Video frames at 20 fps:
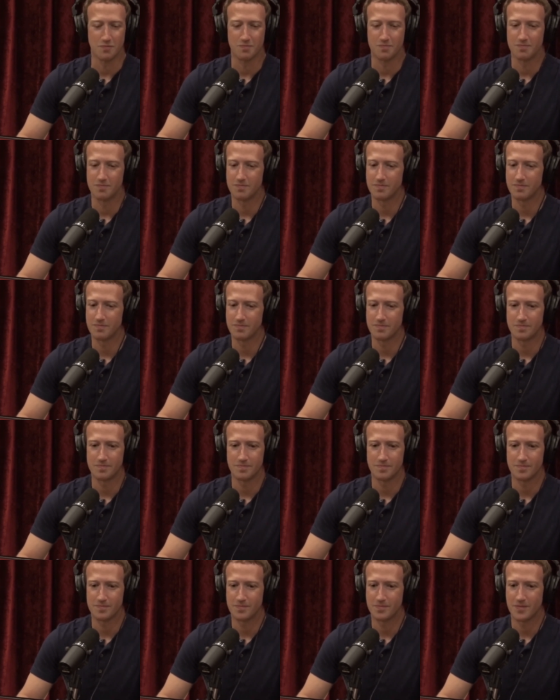you
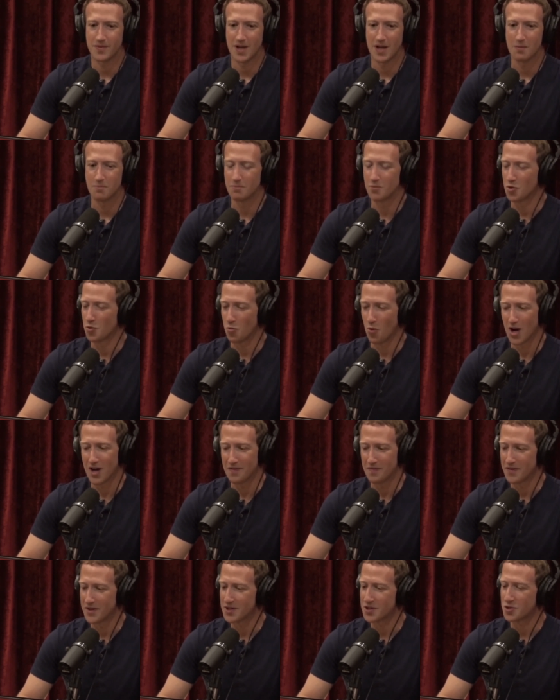keep your
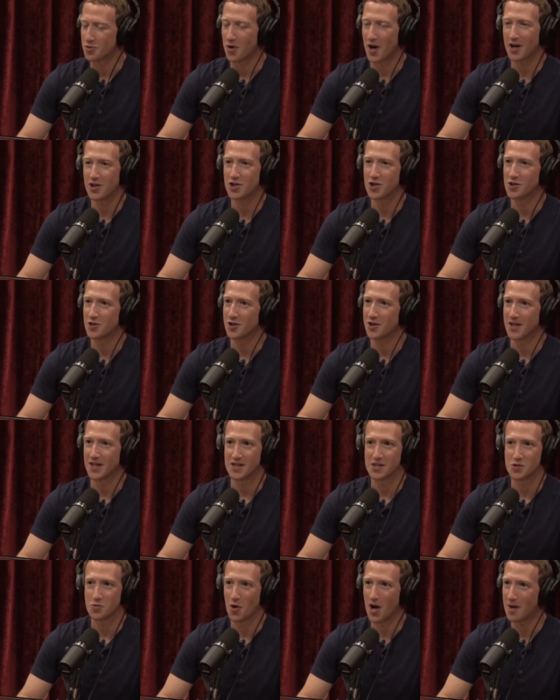weight in this direction, you're
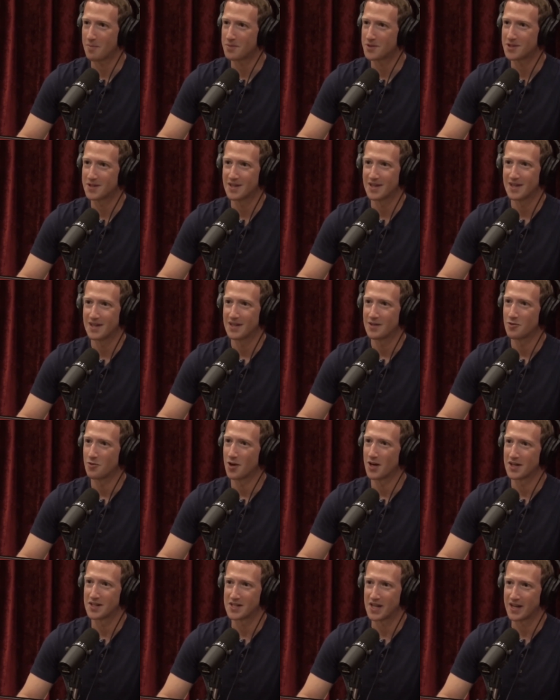going to get swept,
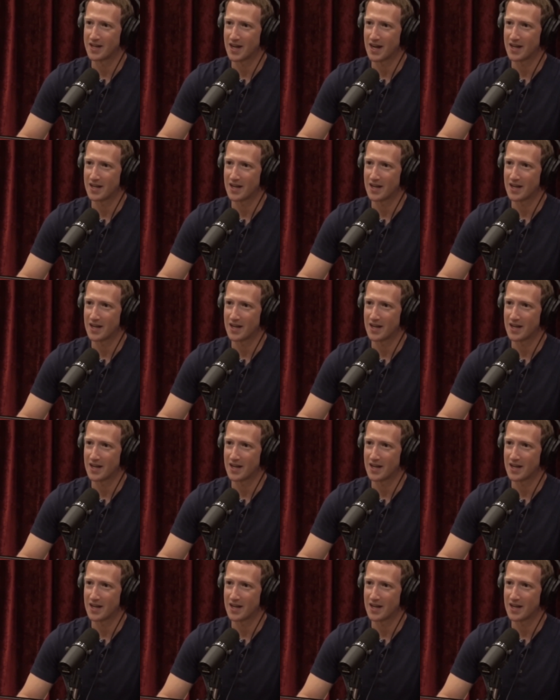right?